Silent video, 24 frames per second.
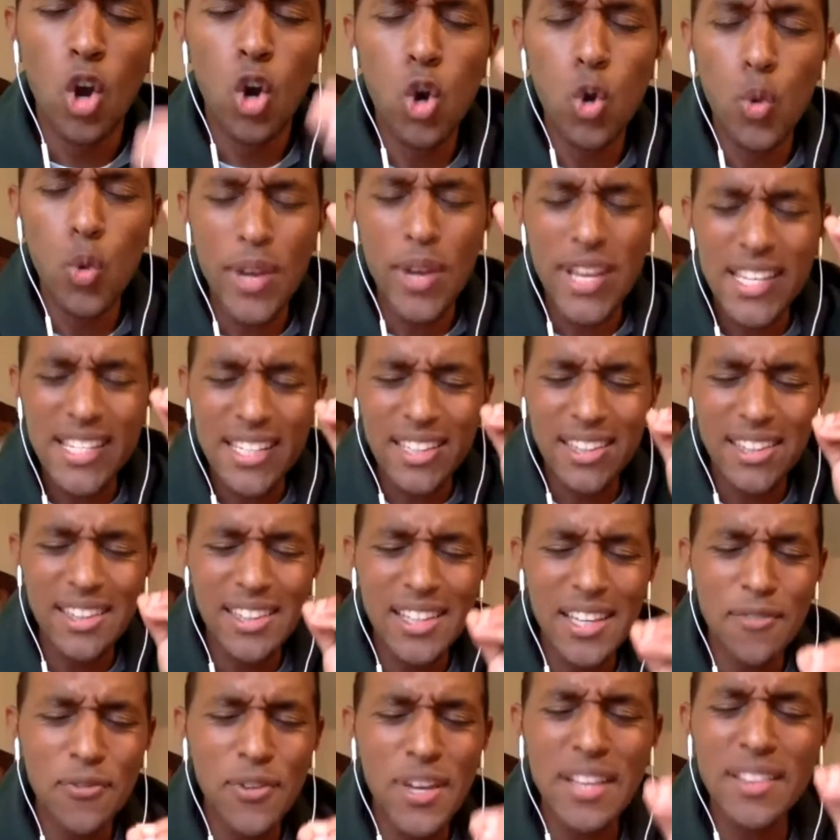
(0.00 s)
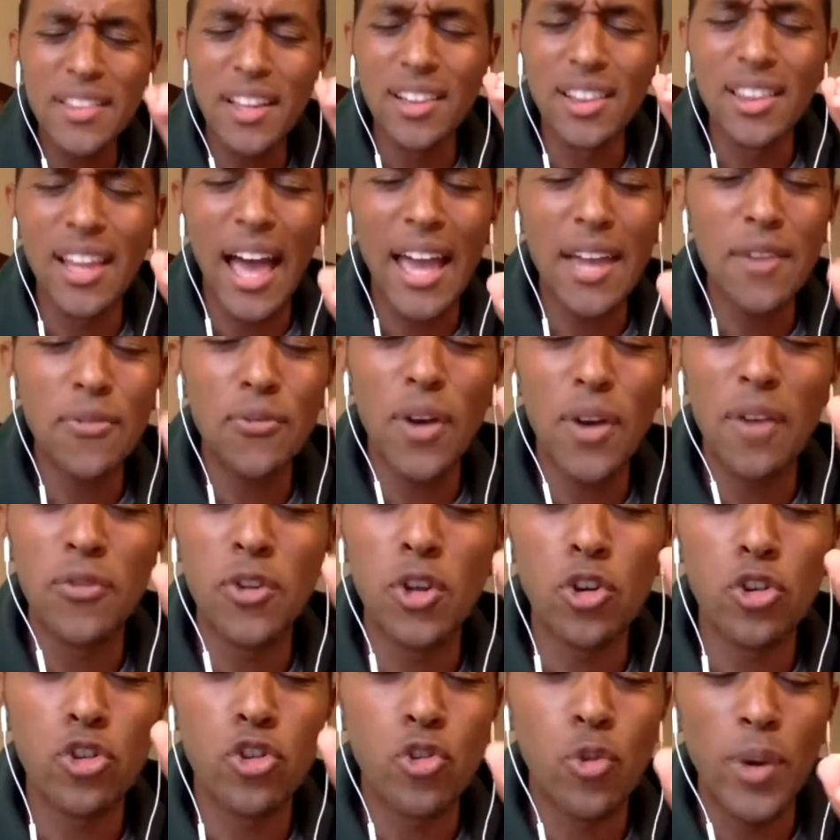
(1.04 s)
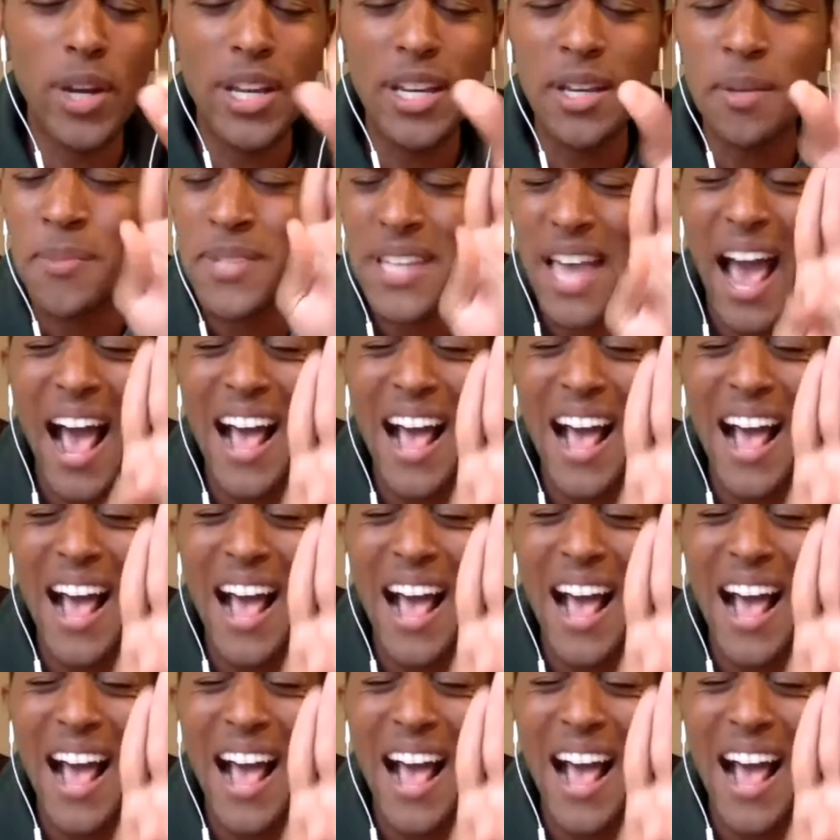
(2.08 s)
who is living the life of your dreams